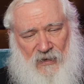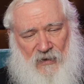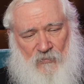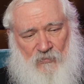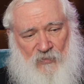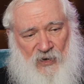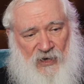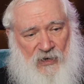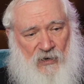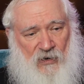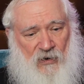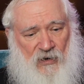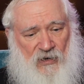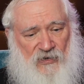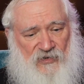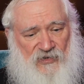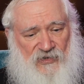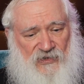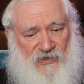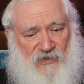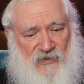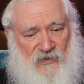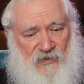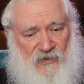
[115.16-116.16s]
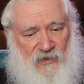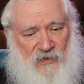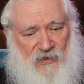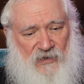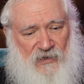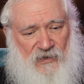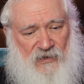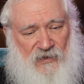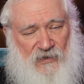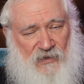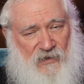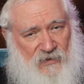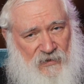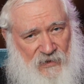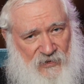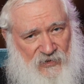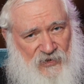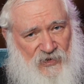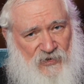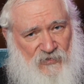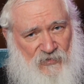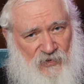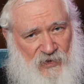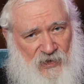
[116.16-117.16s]
because
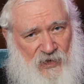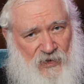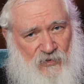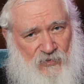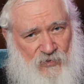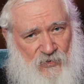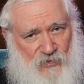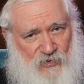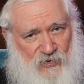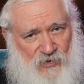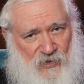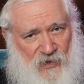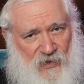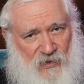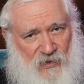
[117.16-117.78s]
this is really crucial.